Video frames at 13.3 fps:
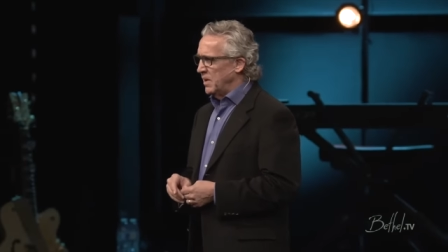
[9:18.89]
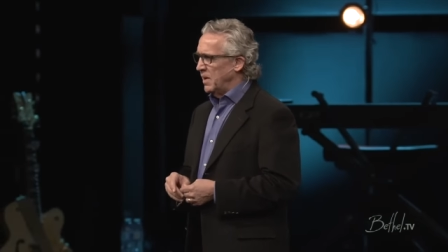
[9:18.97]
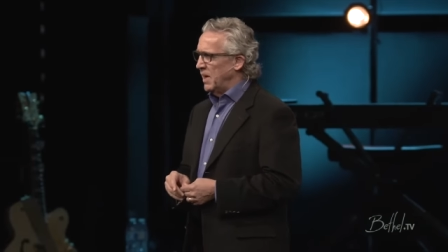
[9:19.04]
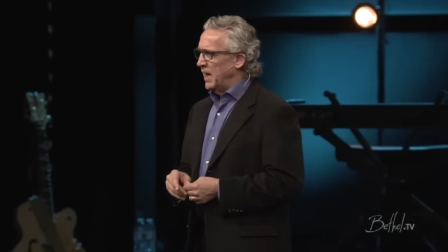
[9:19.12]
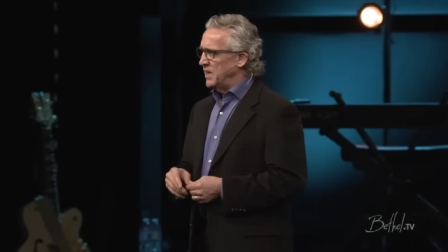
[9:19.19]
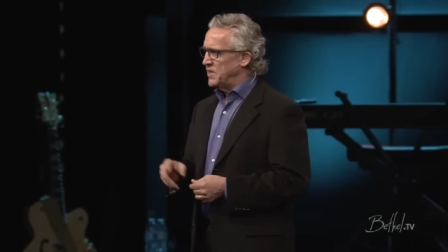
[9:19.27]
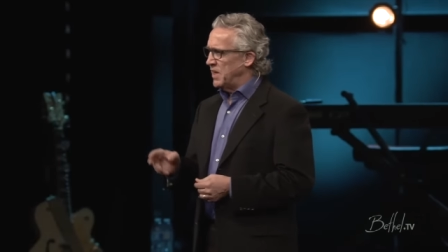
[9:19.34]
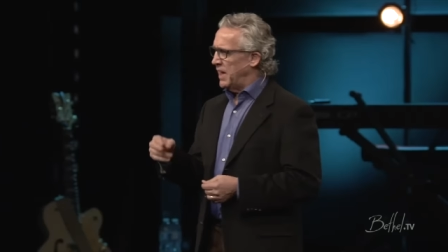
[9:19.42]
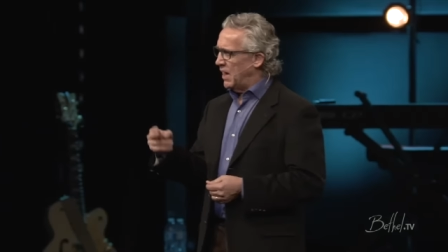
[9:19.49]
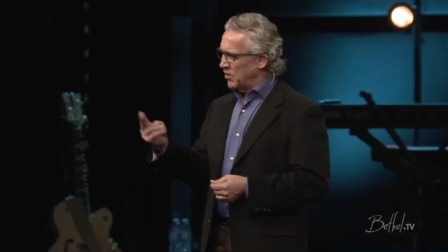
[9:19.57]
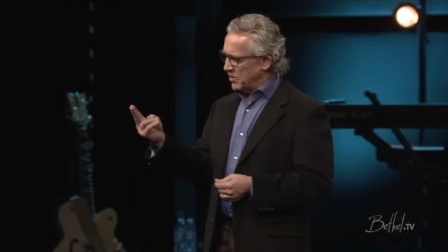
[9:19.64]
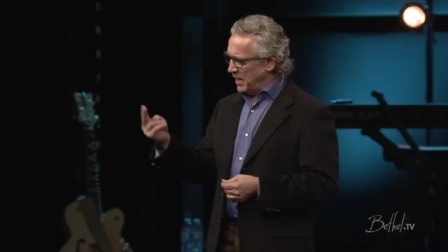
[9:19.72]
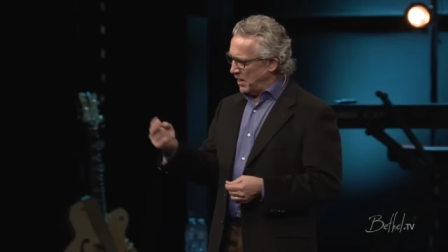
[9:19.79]
he said, "How
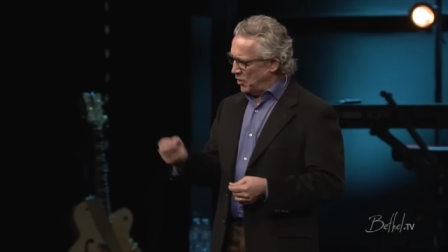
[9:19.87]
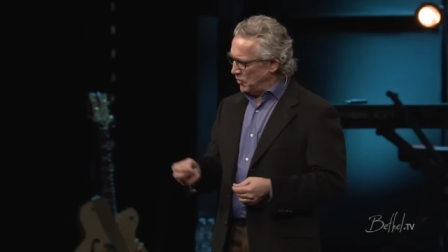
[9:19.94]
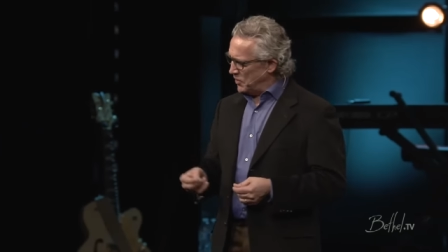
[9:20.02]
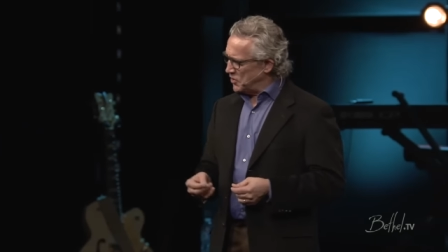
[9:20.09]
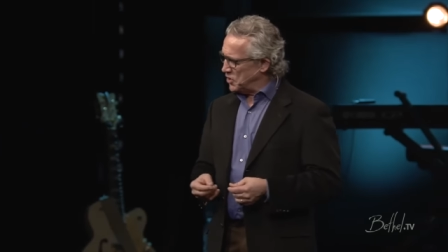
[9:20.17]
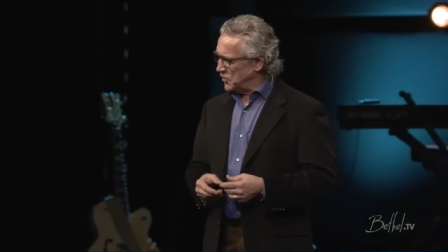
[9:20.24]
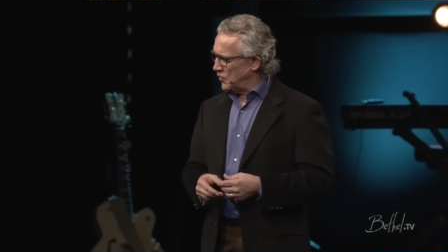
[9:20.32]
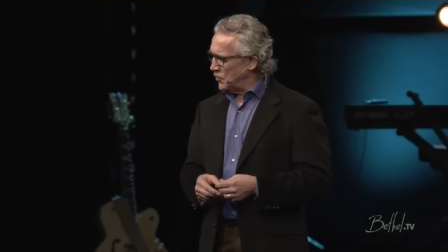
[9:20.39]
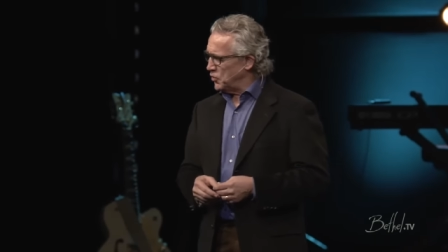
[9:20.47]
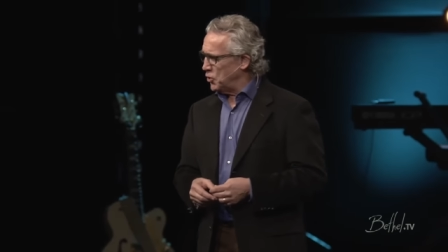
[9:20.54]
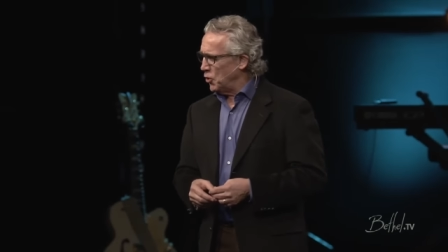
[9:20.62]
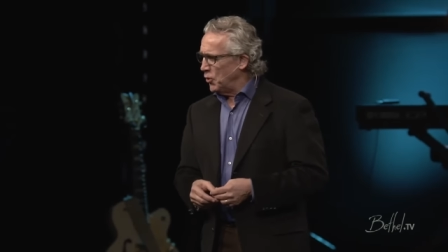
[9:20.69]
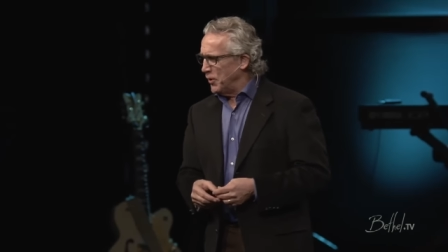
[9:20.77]
can I know this is for sure?"